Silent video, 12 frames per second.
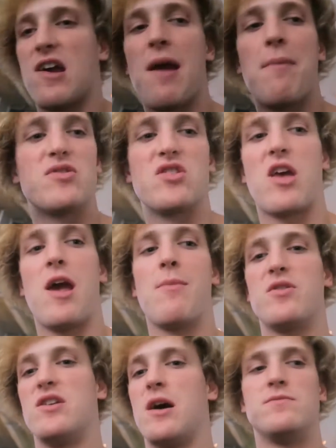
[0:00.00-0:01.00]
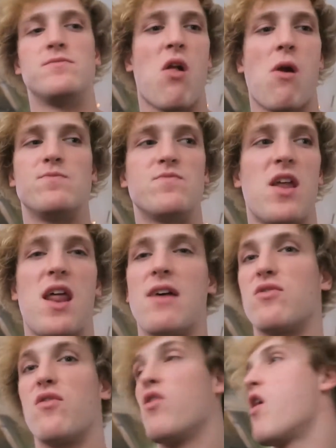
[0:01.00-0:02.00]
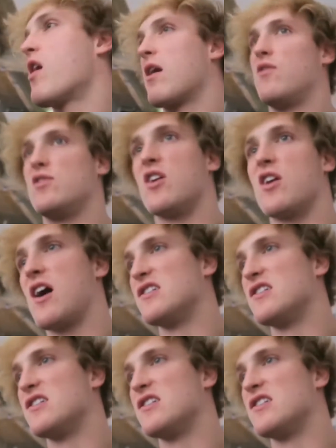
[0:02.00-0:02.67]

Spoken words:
can't put the camera down and I have to vlog everything,